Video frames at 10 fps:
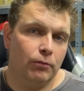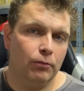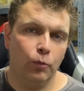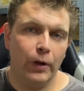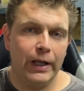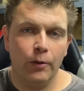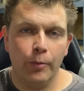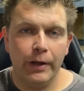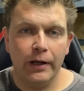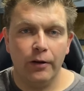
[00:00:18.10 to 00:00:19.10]
when that will
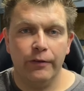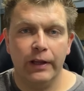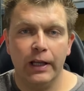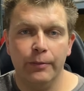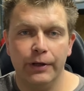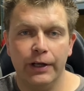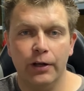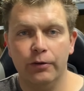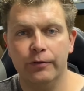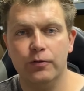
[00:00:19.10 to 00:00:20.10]
be, I don't think anybody
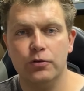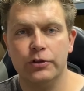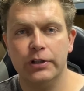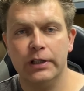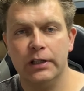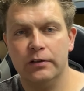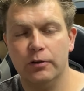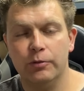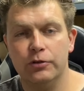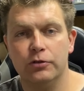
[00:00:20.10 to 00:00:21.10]
knows, unfortunately.
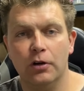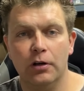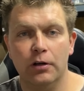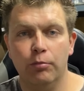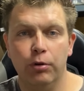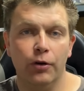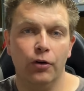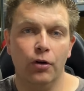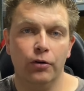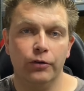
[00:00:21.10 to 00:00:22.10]
So we've just got to plod
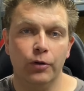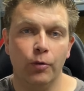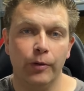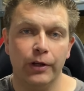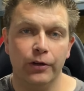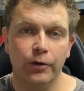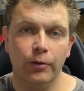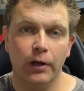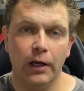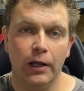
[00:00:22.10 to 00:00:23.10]
along, do what we can do,
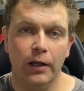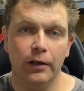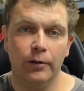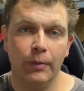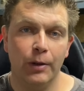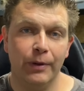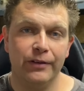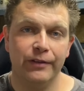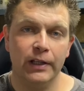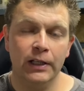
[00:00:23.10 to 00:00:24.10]
and make the
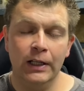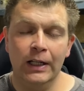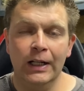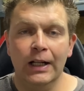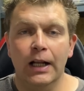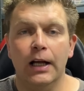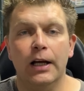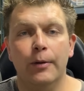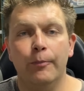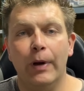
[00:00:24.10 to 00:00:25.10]
best of it.
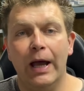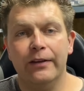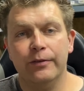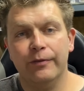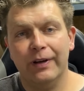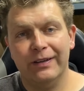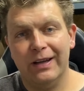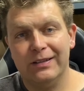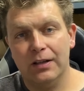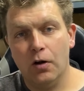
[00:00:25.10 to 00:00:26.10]
Had some
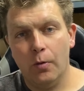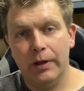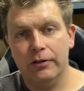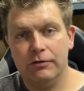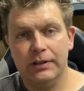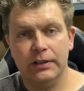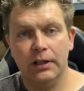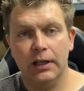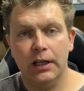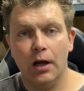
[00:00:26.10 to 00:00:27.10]
fantastic comments
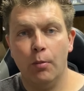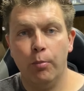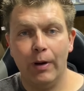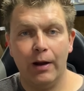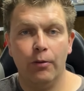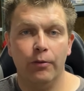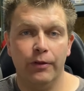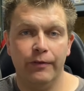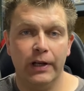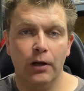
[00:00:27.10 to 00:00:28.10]
recently about
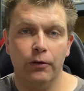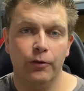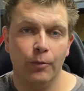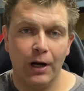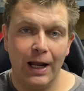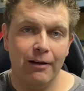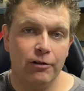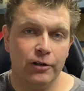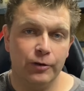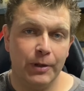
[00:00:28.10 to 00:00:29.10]
the videos, the
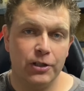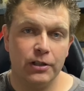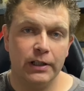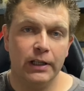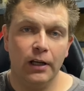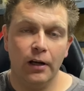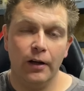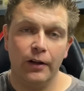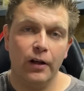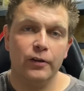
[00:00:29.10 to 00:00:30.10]
McLaren especially.
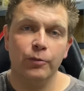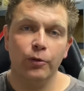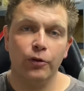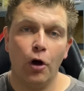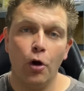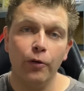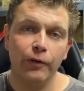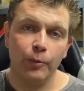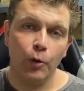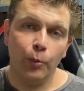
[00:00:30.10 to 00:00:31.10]
The customer was
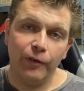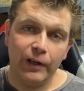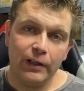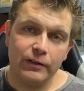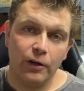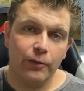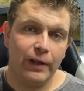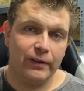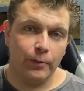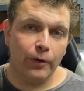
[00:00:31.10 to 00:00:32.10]
over the moon with it, so
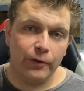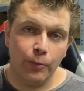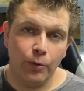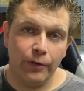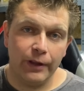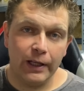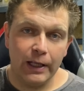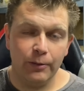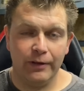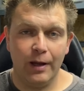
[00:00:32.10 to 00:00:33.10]
that's the most important thing.
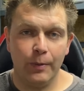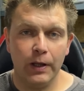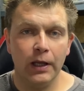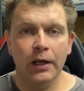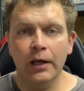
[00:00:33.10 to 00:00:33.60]
He was happy.